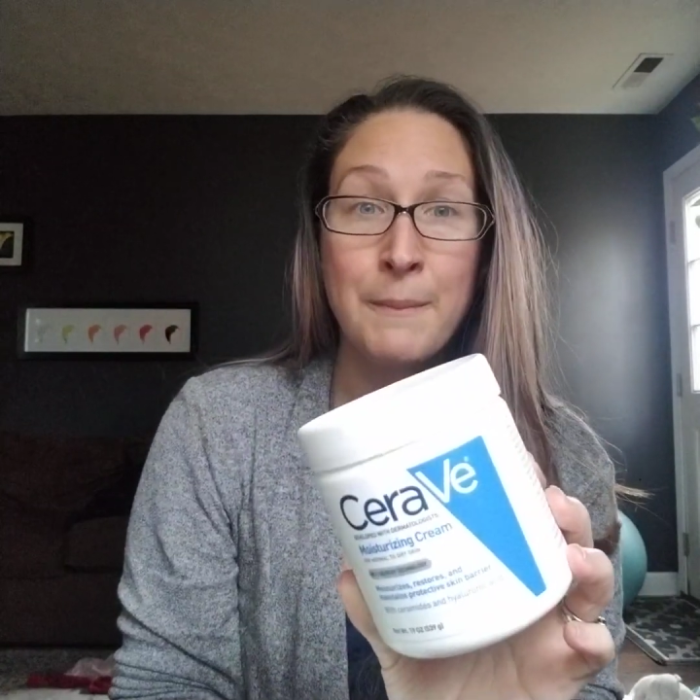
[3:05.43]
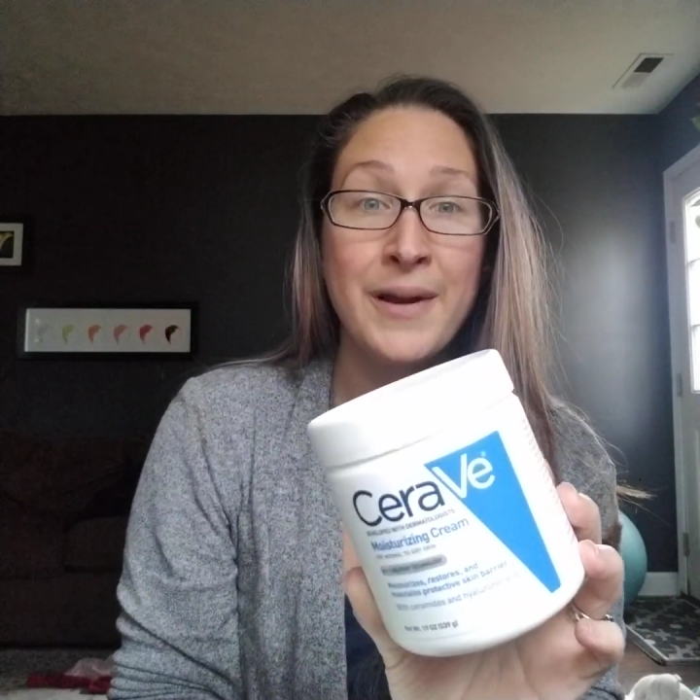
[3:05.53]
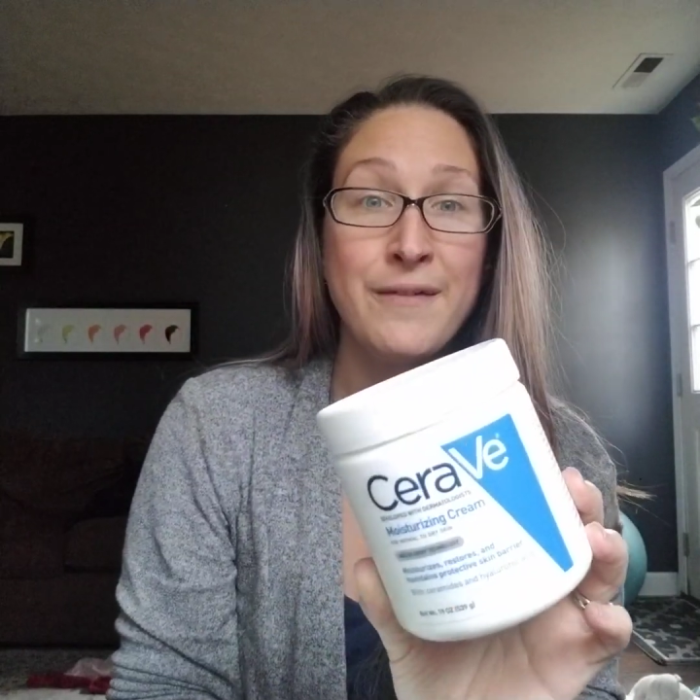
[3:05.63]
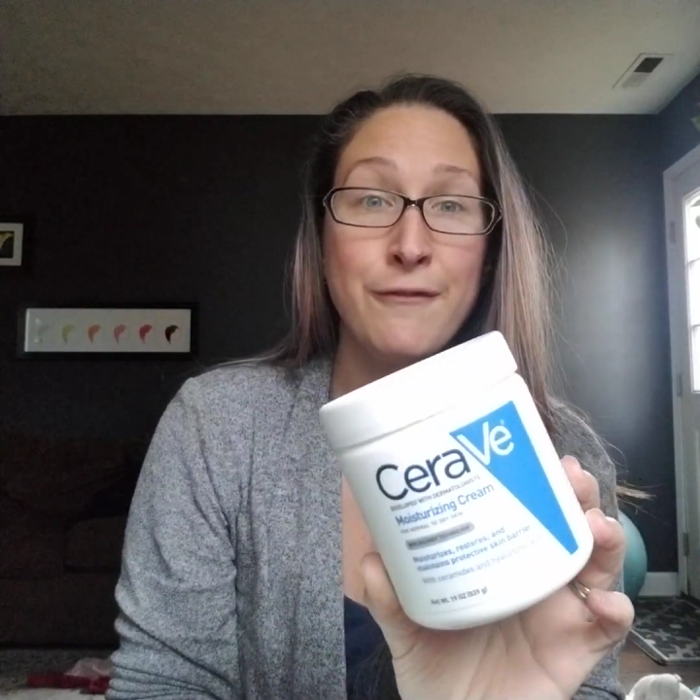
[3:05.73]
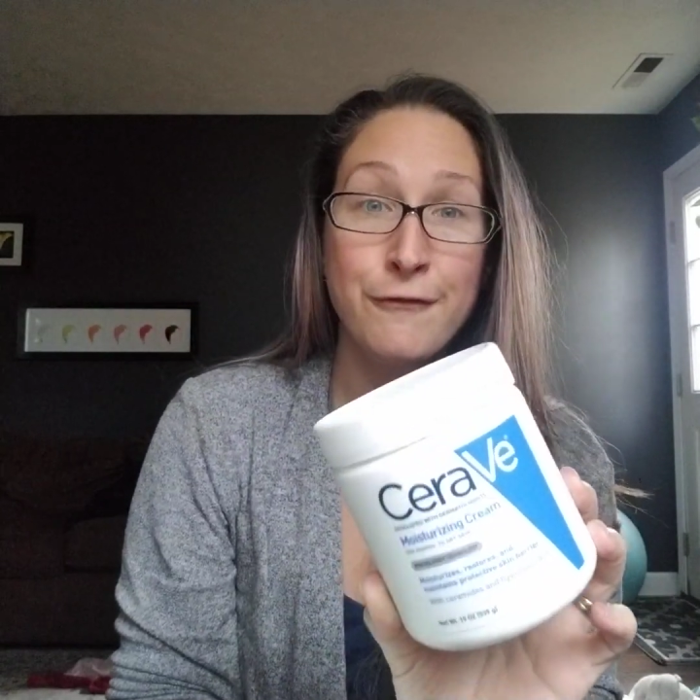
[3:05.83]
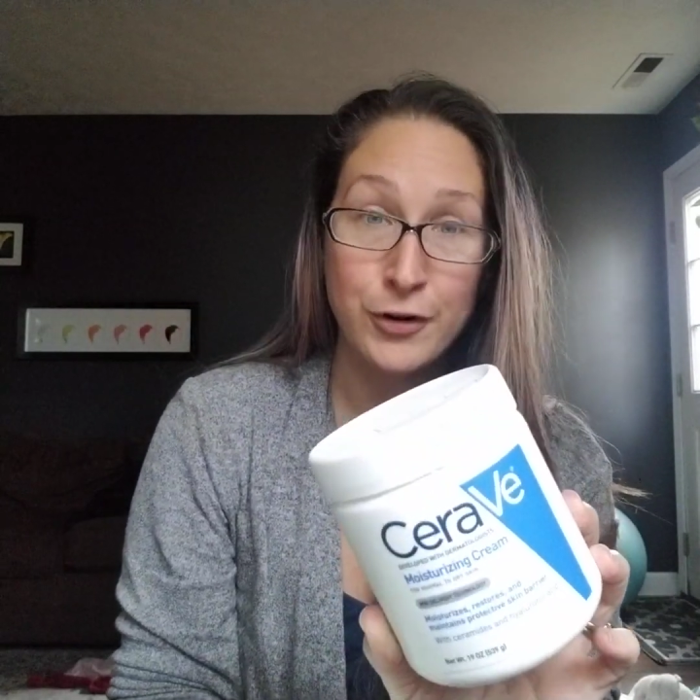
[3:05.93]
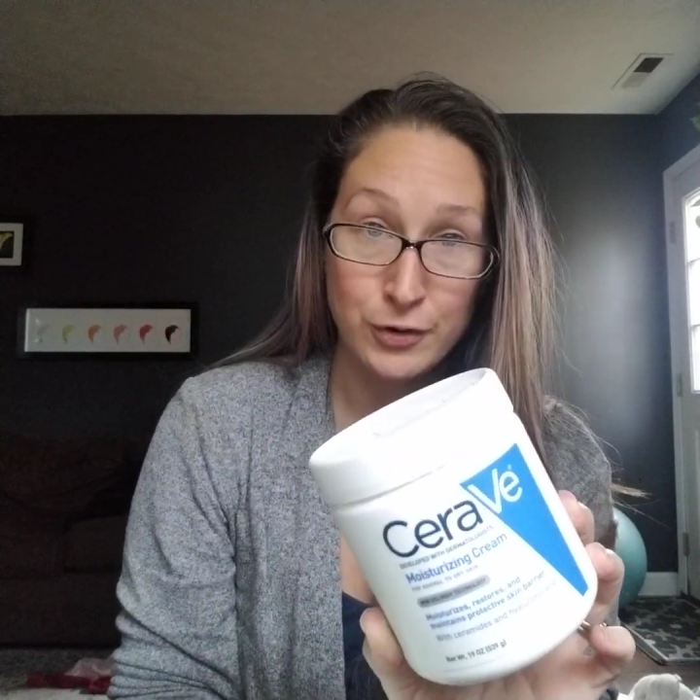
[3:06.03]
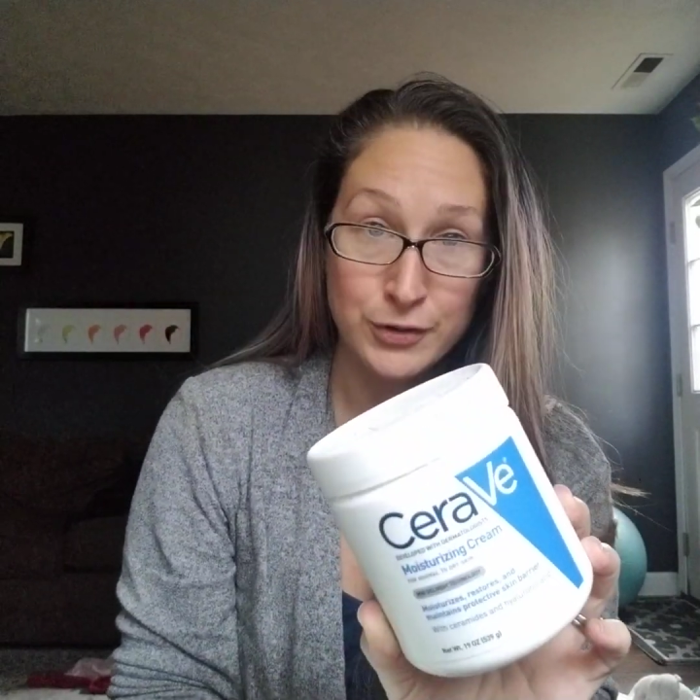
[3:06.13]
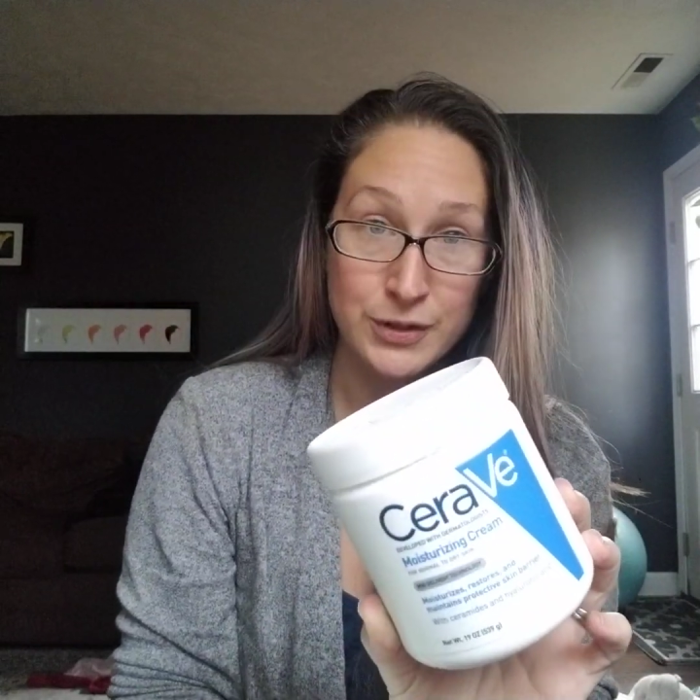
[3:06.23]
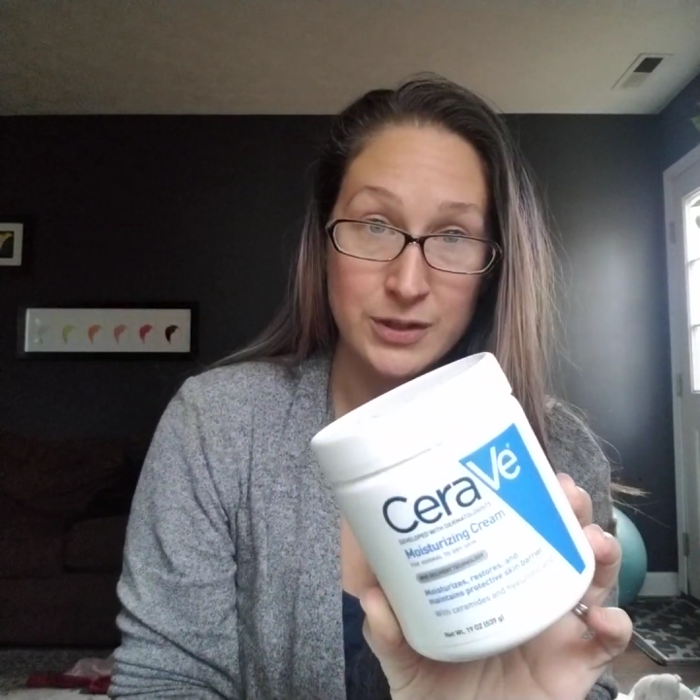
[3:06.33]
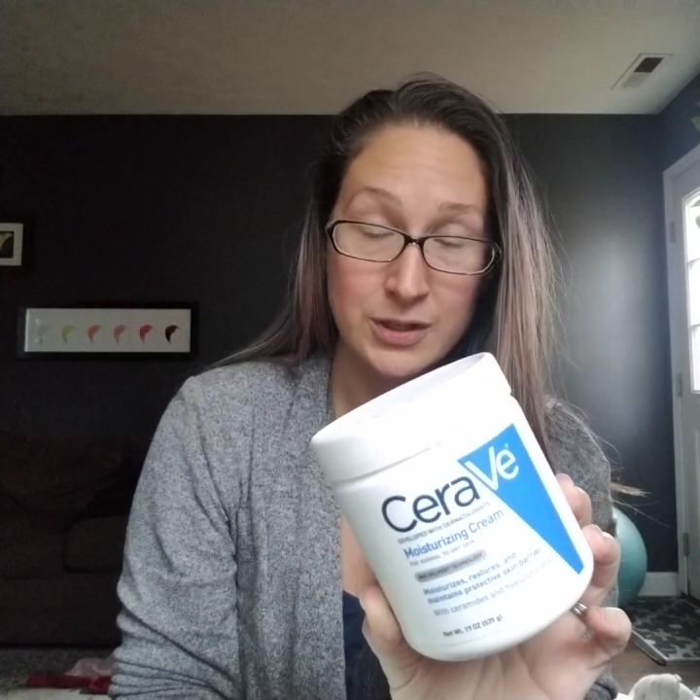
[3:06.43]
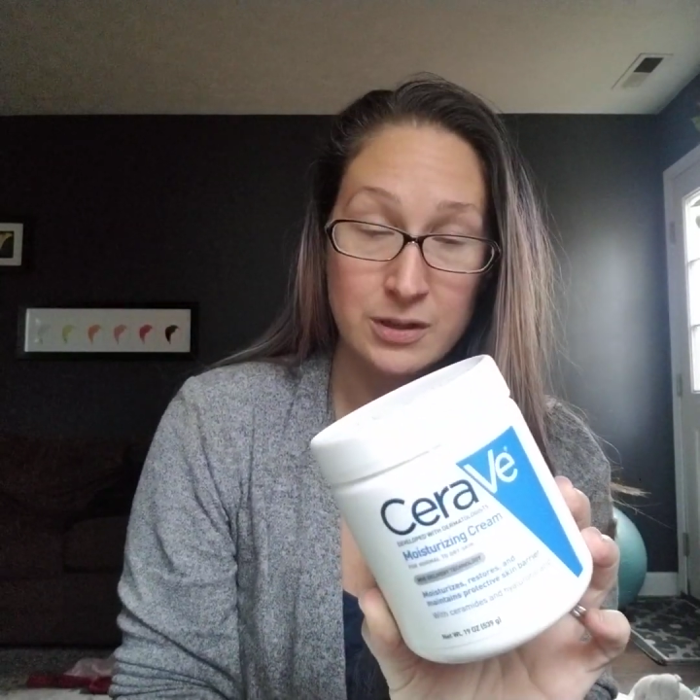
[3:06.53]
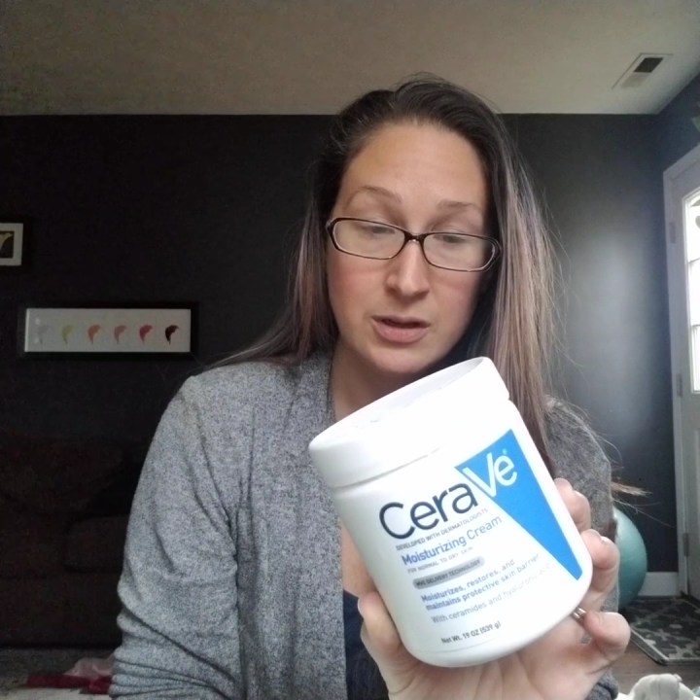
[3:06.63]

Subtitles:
my first